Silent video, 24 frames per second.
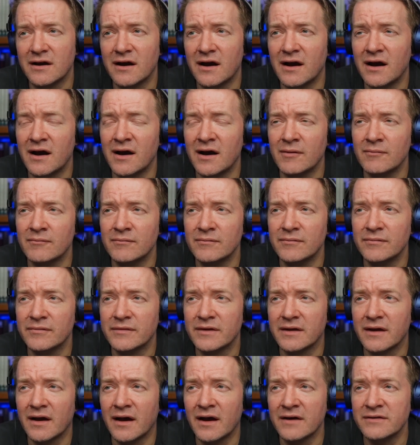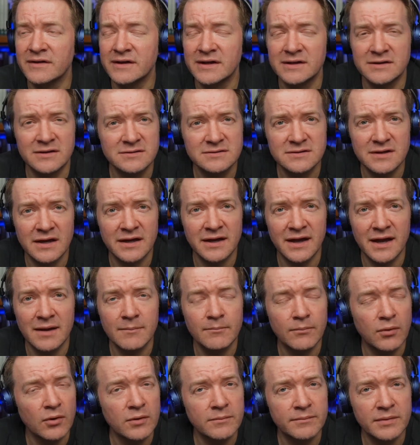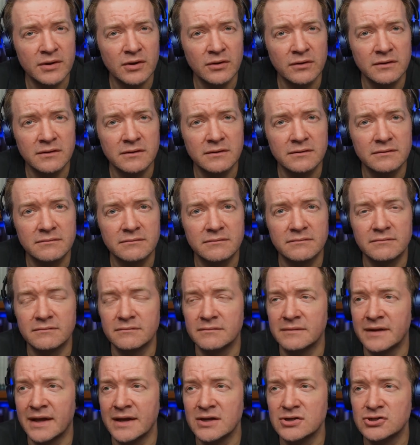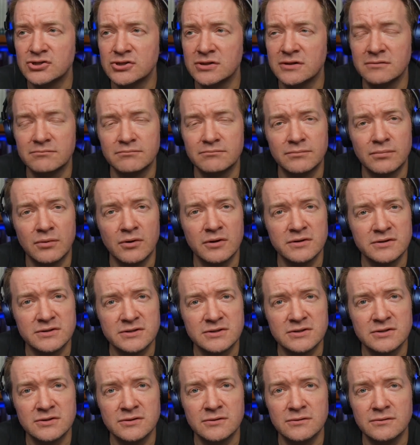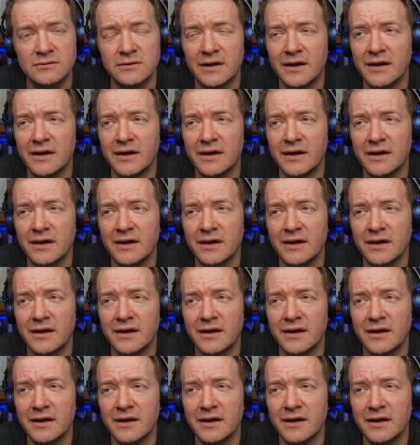I think it does, again, point beyond nature, points to